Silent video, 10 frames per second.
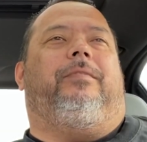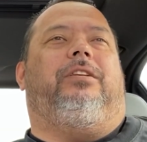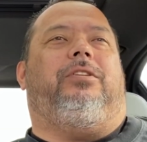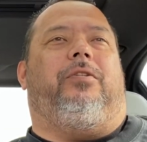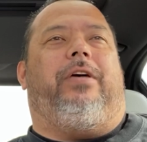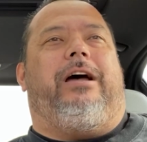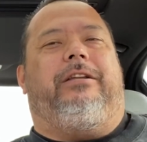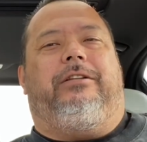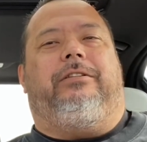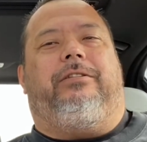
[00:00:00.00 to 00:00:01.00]
So that
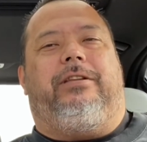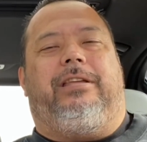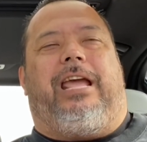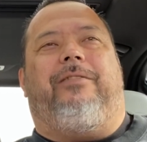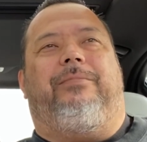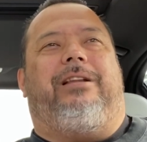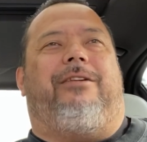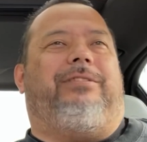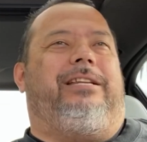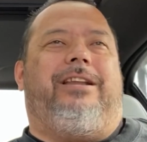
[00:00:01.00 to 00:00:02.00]
I
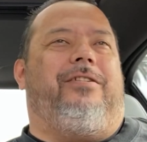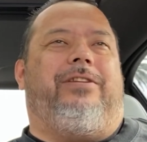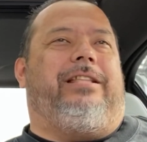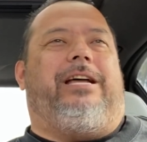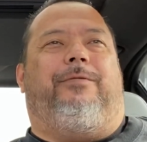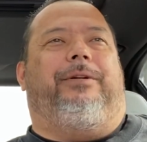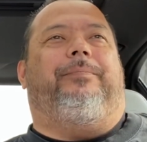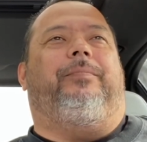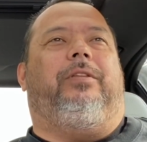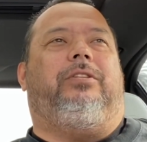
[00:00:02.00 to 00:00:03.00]
was like, no, not that one.
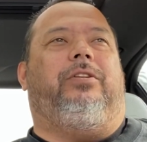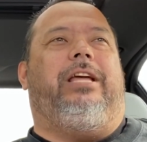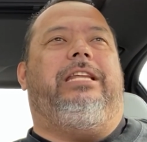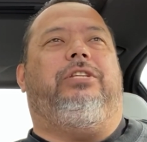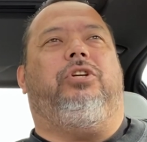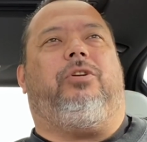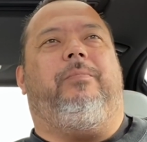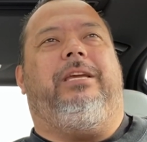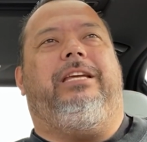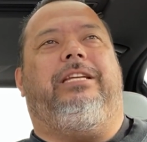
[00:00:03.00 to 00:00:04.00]
So then he
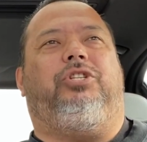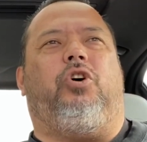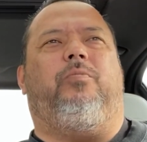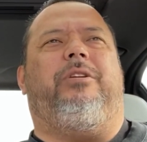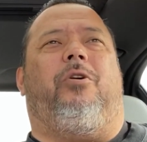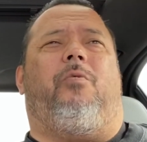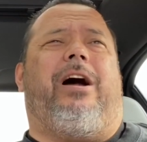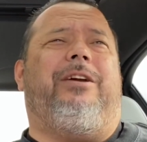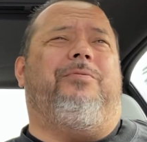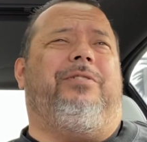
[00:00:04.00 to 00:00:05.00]
showed me a
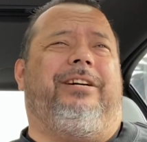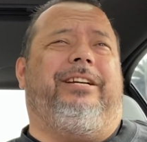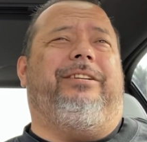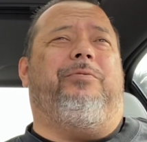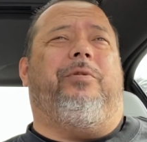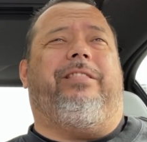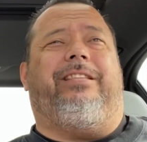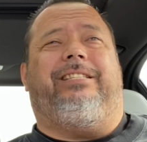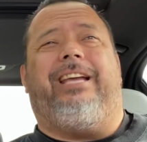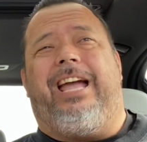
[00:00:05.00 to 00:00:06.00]
white one with
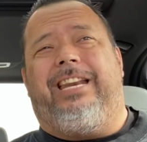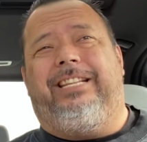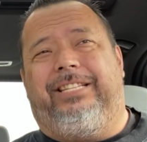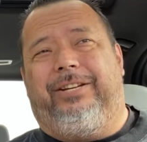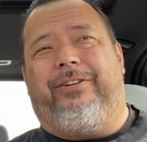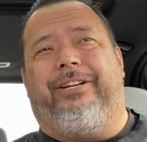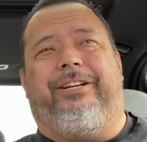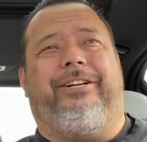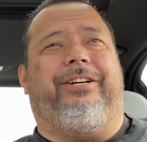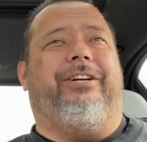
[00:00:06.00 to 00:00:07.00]
the tan
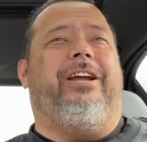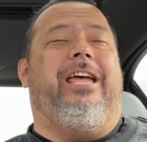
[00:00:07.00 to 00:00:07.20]
interior.